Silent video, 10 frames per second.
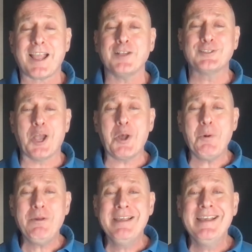
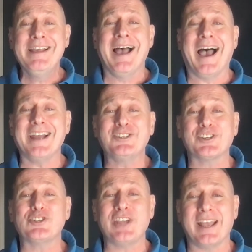So I took
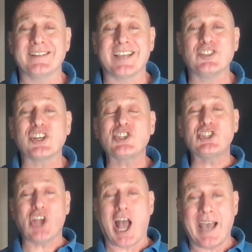a chance. I took a
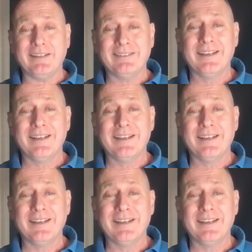shot.